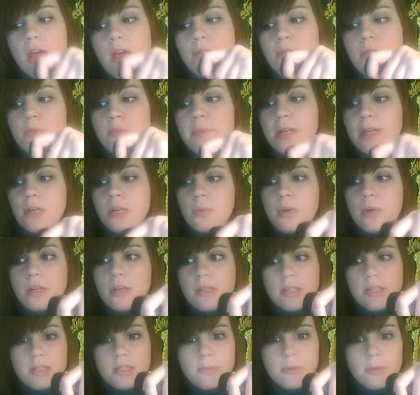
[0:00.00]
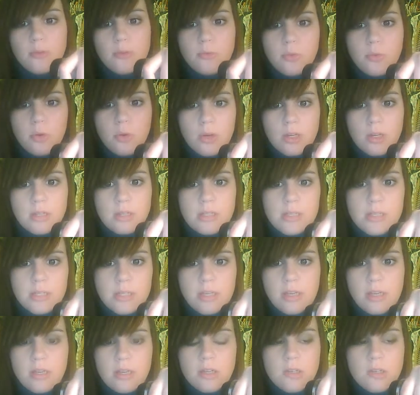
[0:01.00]
you've been to one of these before in a
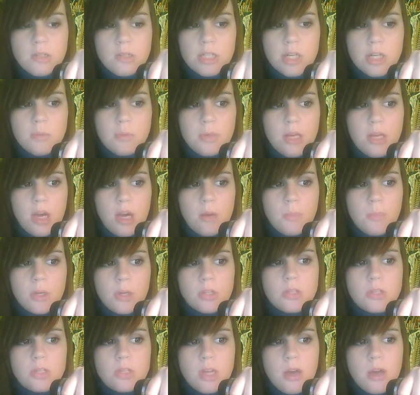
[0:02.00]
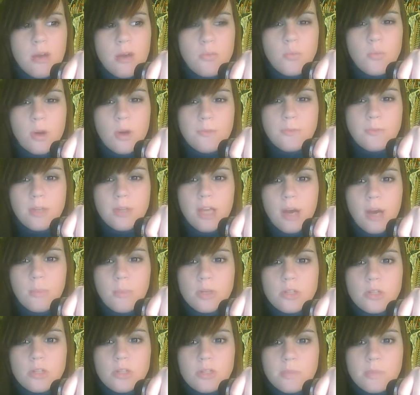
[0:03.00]
city, can you tell me roughly how
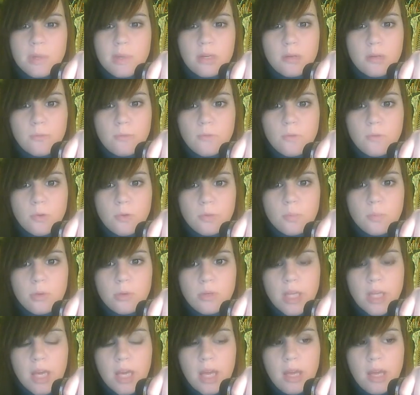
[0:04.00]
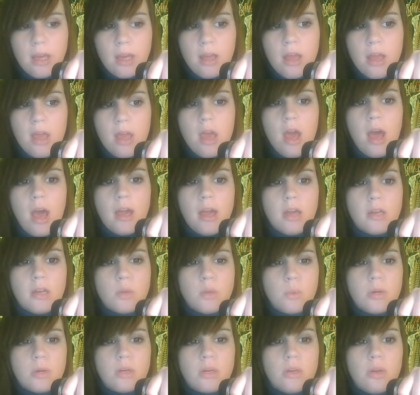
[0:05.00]
much you spend on food per day? I kind
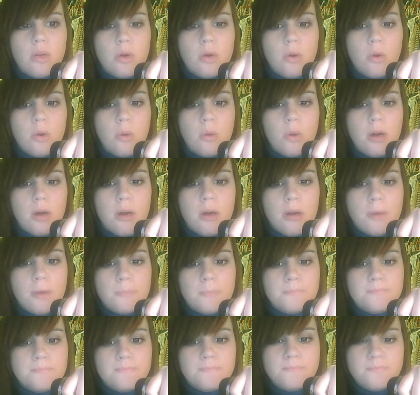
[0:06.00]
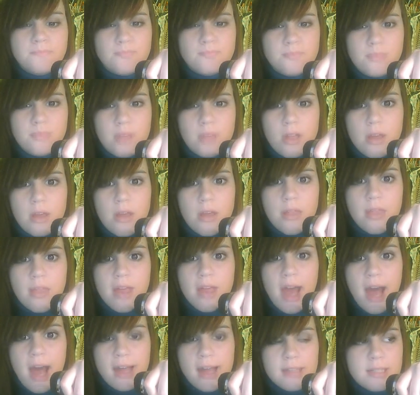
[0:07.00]
of want to know
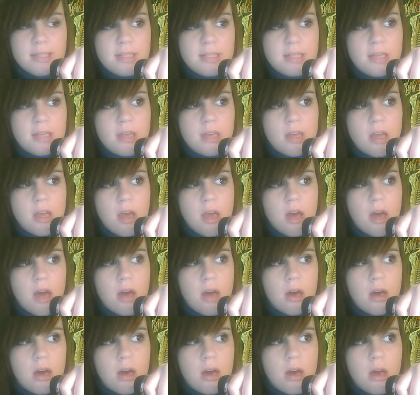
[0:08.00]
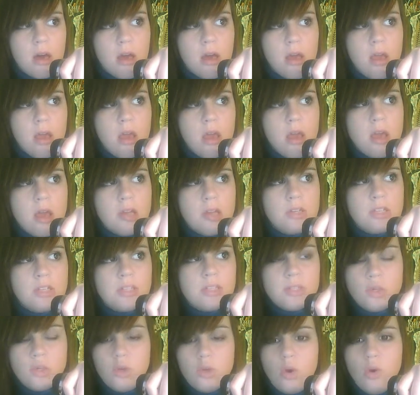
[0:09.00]
that.
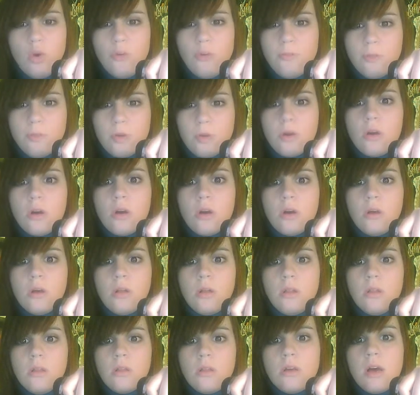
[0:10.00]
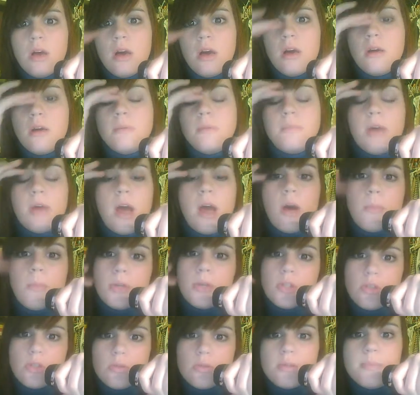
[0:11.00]
Just in overall, how
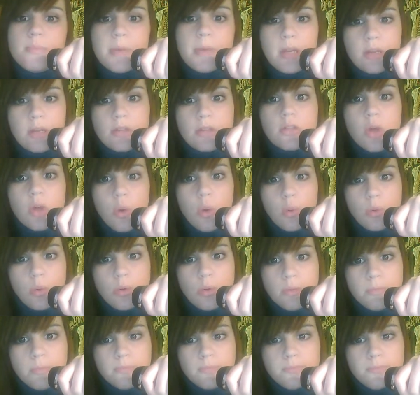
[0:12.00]
much you spent total